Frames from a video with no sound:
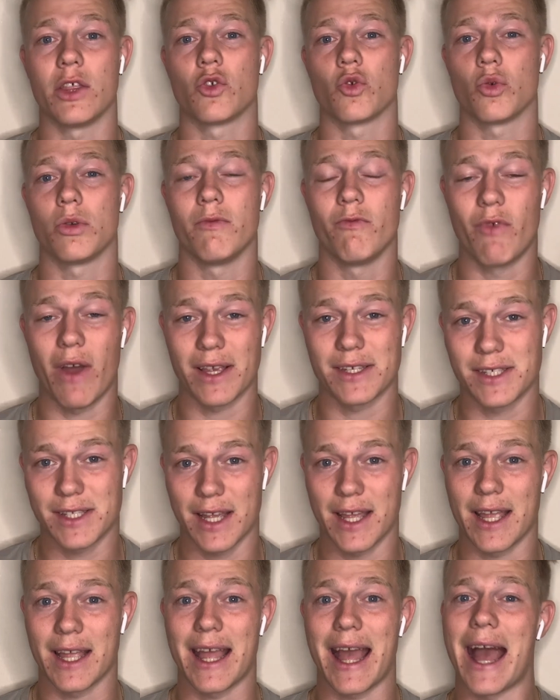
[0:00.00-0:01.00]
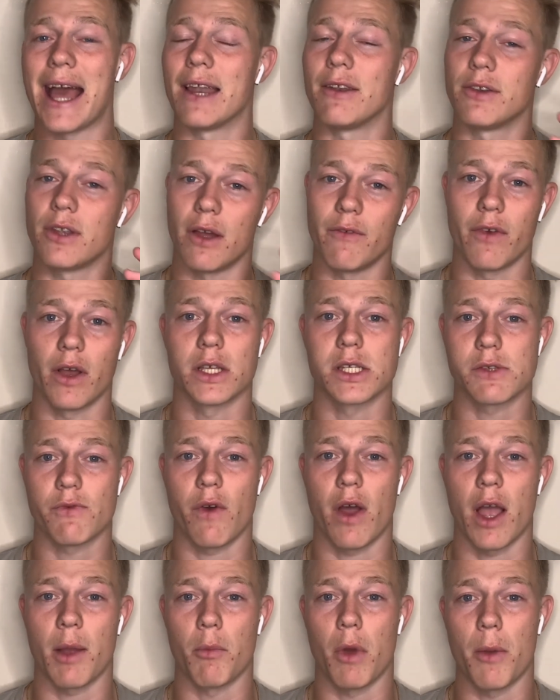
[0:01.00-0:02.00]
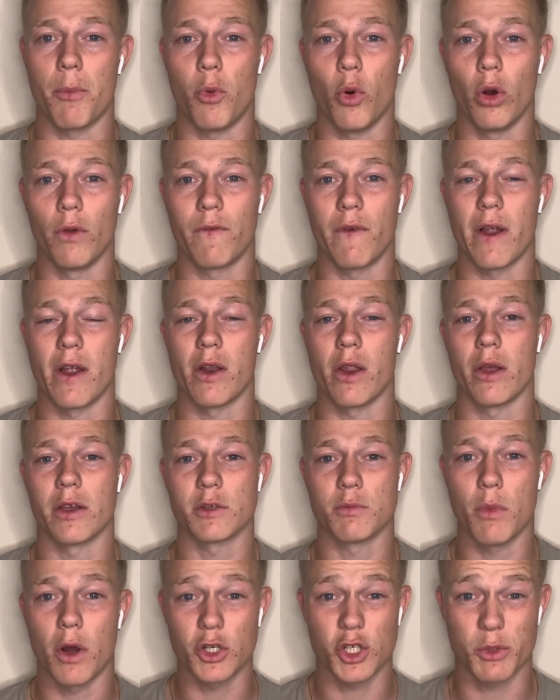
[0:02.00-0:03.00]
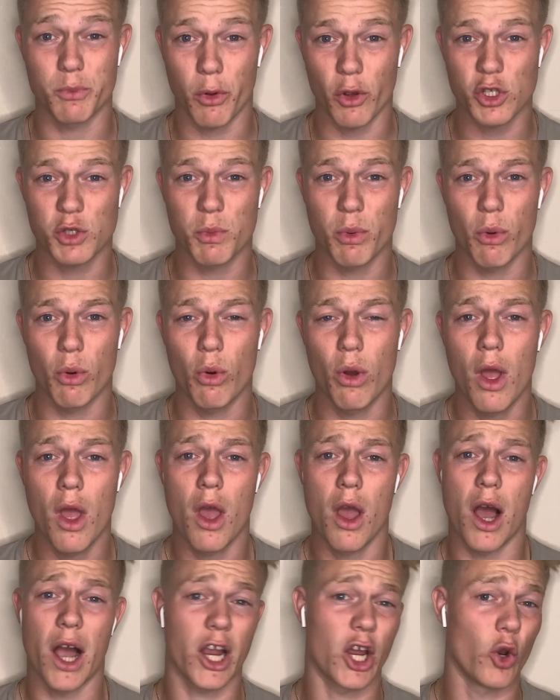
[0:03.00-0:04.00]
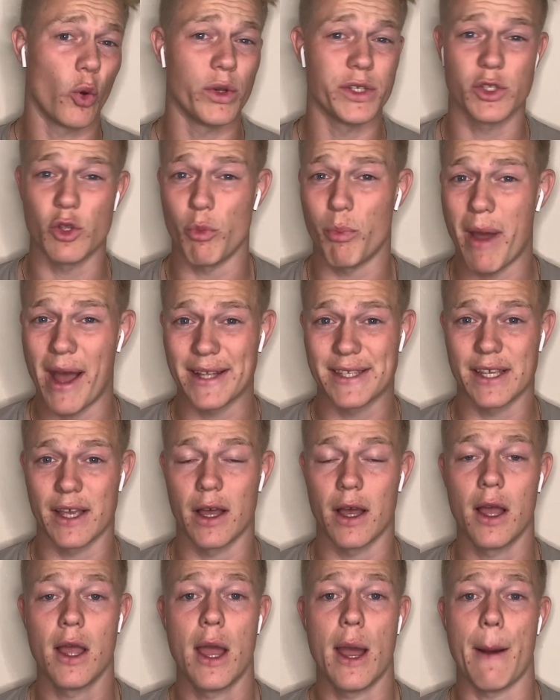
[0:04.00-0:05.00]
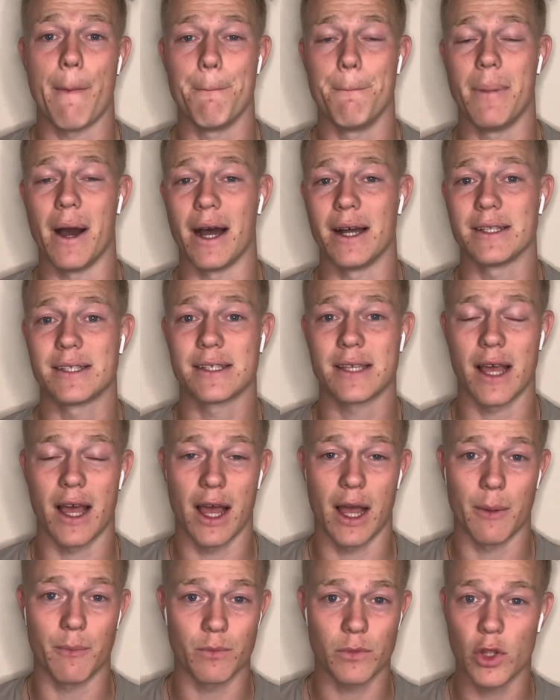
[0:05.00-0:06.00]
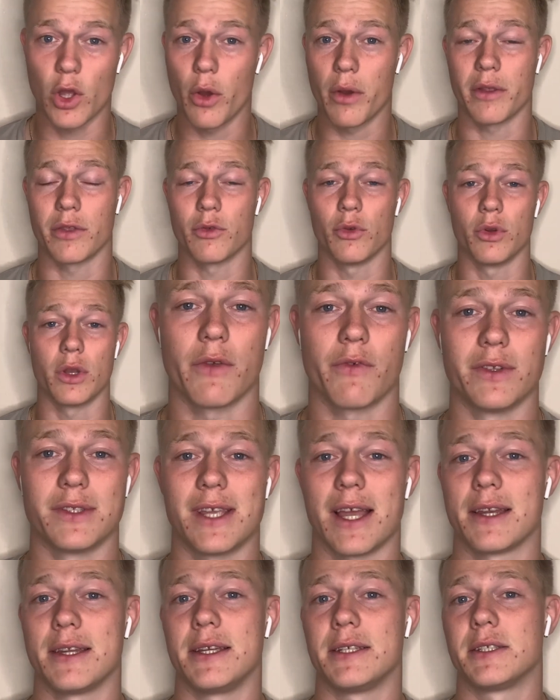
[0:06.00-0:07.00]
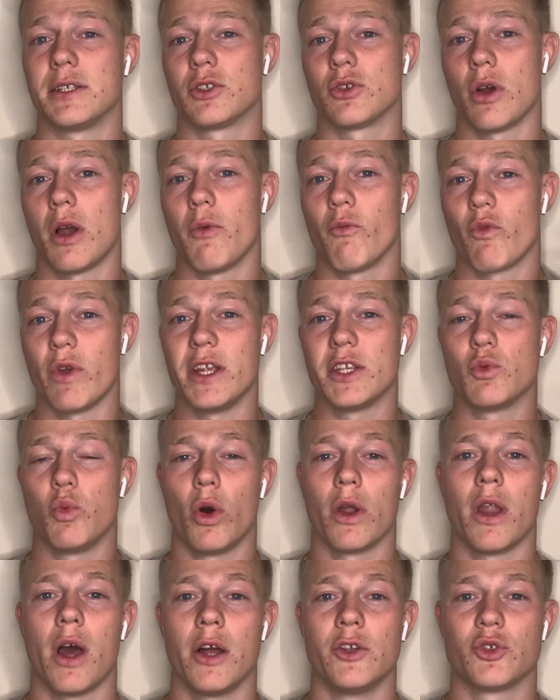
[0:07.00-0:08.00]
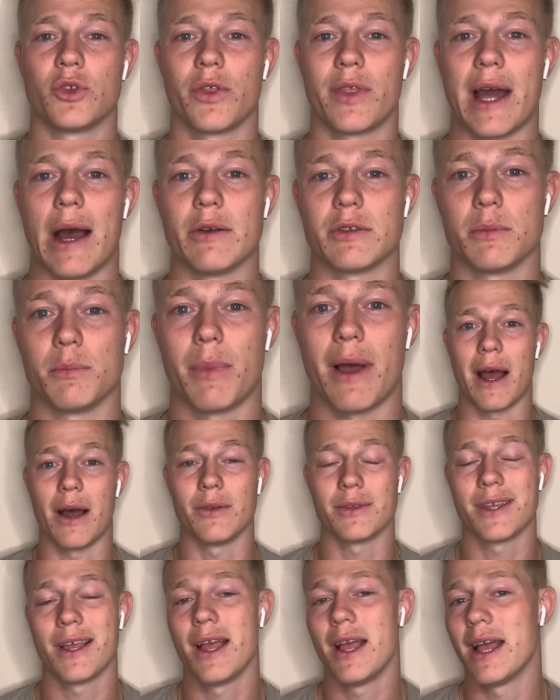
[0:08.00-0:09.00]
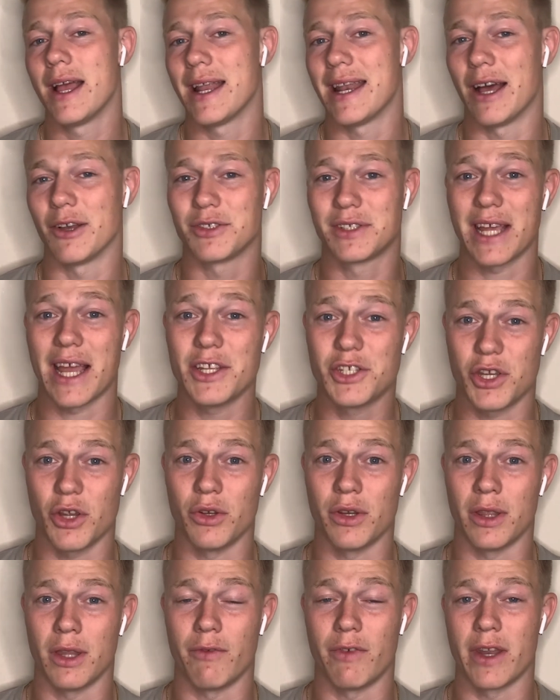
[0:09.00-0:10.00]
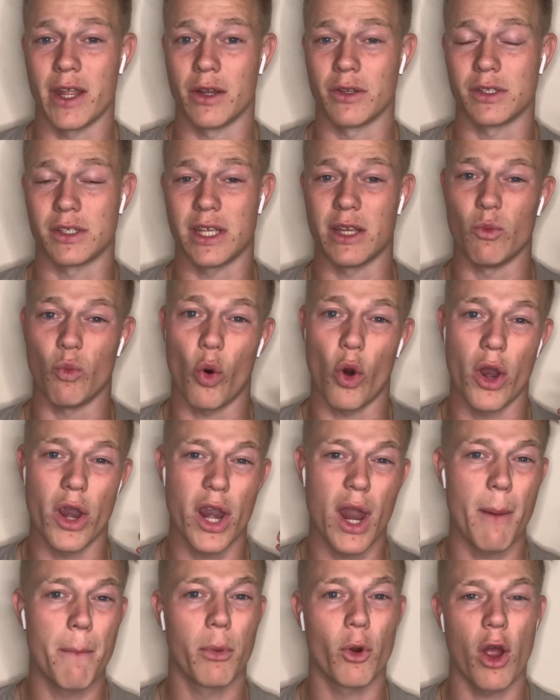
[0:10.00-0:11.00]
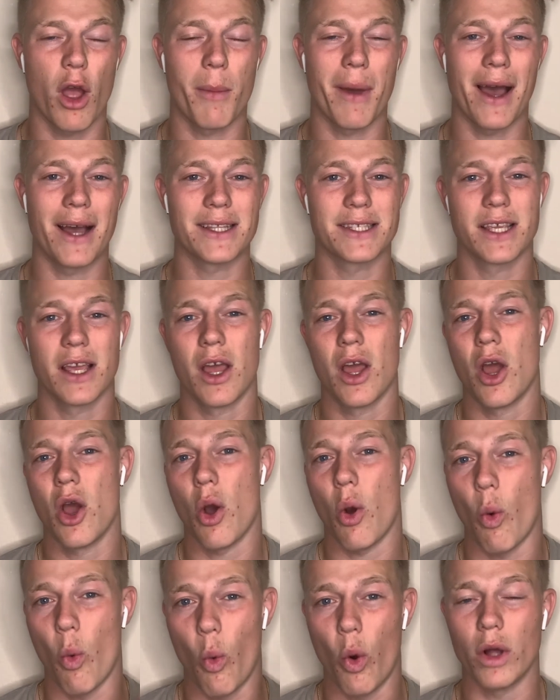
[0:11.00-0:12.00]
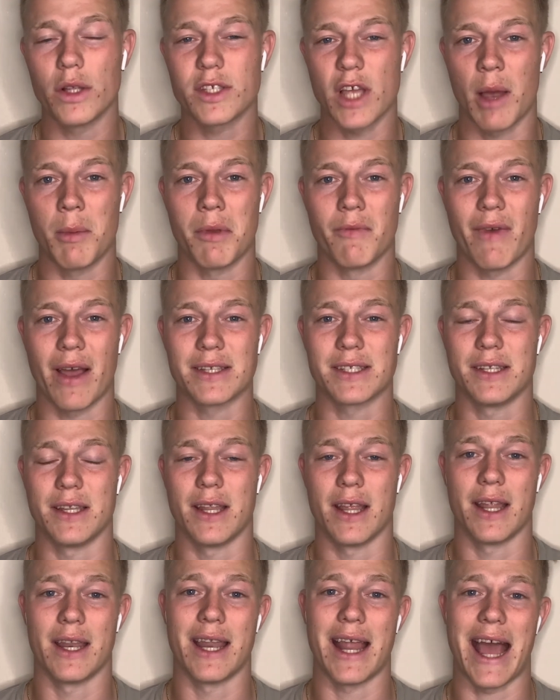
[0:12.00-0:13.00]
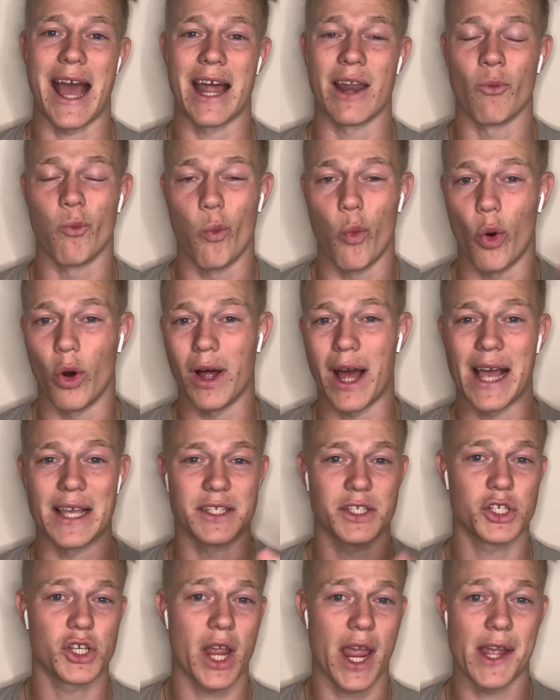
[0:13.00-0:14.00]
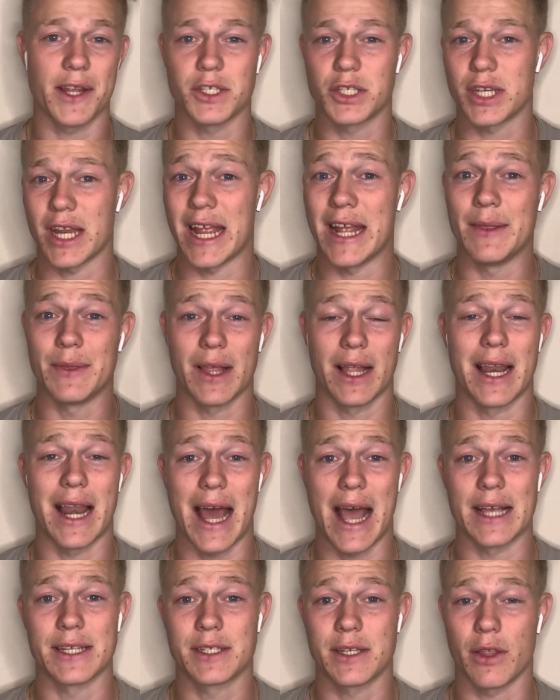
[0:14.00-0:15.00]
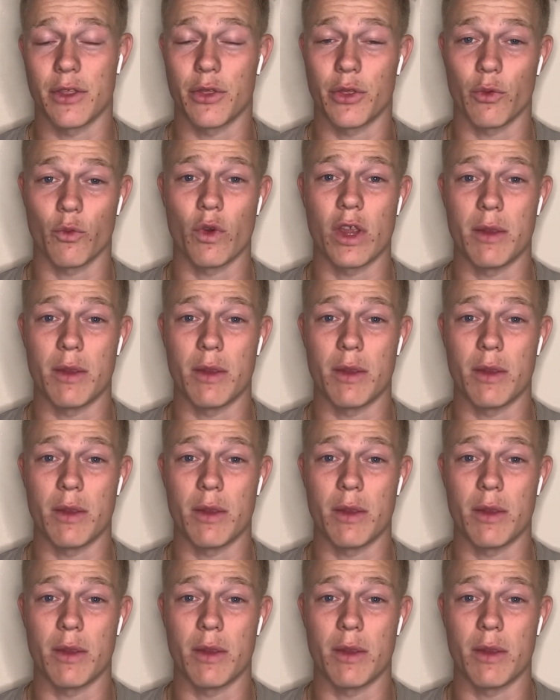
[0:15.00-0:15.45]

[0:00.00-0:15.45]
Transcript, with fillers: through investing and diversifying my portfolio as much as possible. I could always do better, but um, going through different techniques to try and reach 100,000 pounds. Now stay tuned in the video to see what number I'm at what I'm invested in and what has changed in the last three